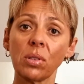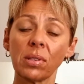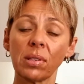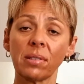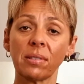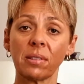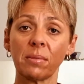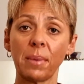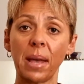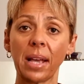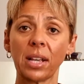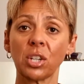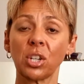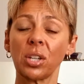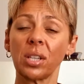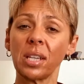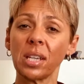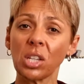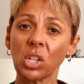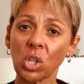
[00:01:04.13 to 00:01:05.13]
system
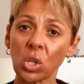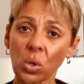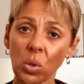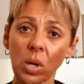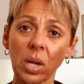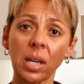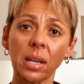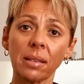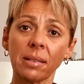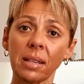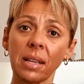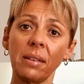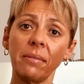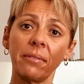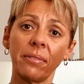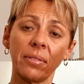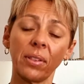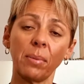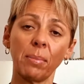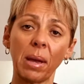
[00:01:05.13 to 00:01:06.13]
actually triggers
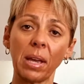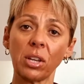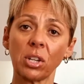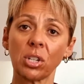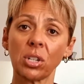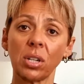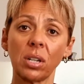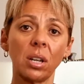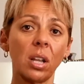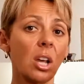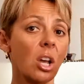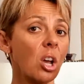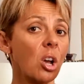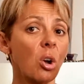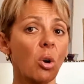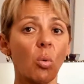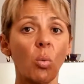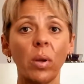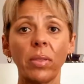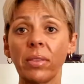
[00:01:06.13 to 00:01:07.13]
inflammation
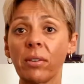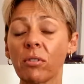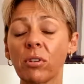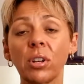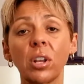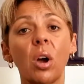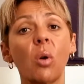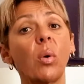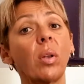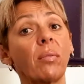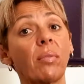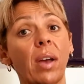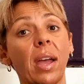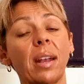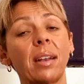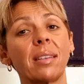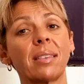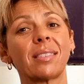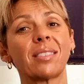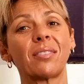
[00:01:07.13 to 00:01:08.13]
when there are no
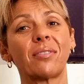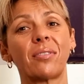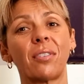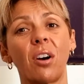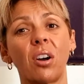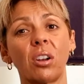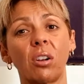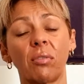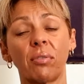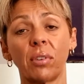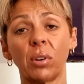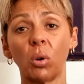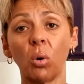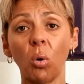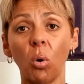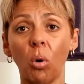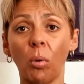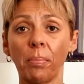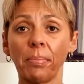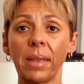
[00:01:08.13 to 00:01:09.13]
invaders to fight off at
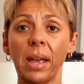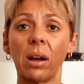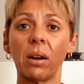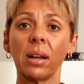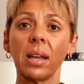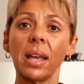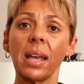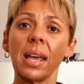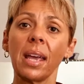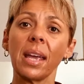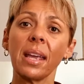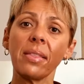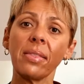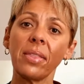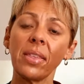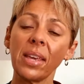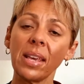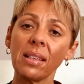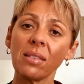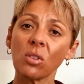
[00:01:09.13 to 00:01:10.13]
all. Now, in
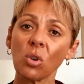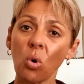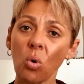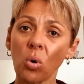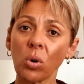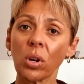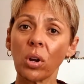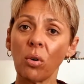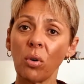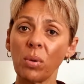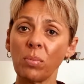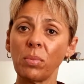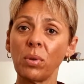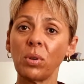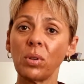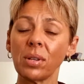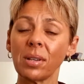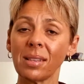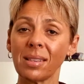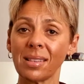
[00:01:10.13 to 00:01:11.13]
these
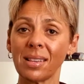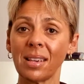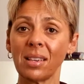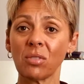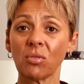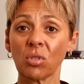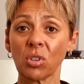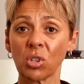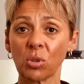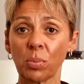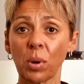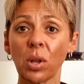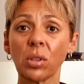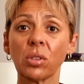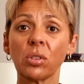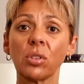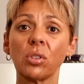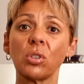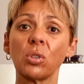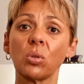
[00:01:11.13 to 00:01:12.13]
autoimmune disease
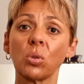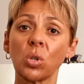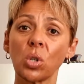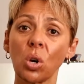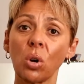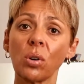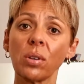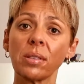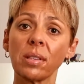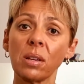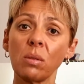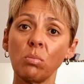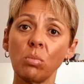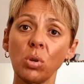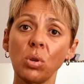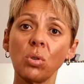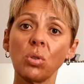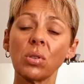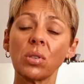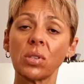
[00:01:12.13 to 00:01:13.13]
responses, your dog's
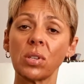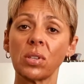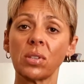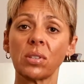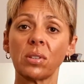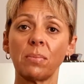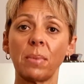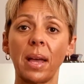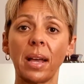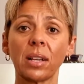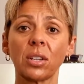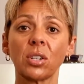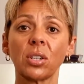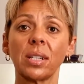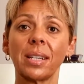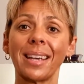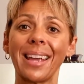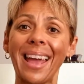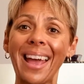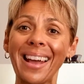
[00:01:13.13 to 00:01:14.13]
immune system
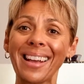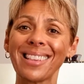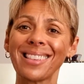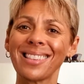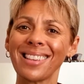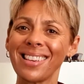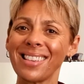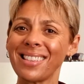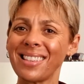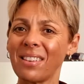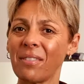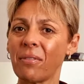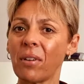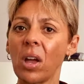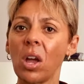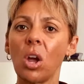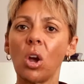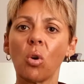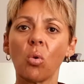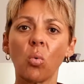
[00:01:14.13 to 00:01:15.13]
actually acts as if
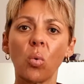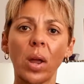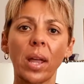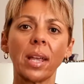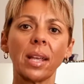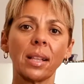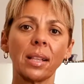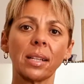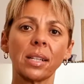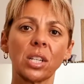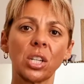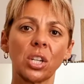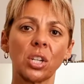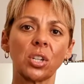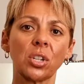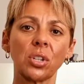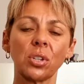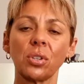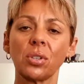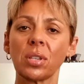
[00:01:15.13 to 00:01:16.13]
regular
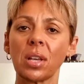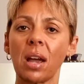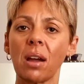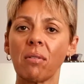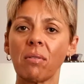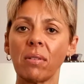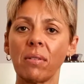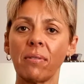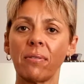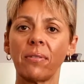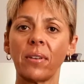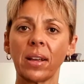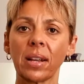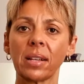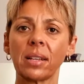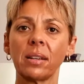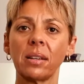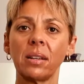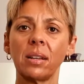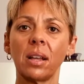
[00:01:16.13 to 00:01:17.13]
tissues are
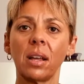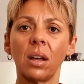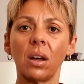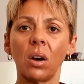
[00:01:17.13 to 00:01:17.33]
infected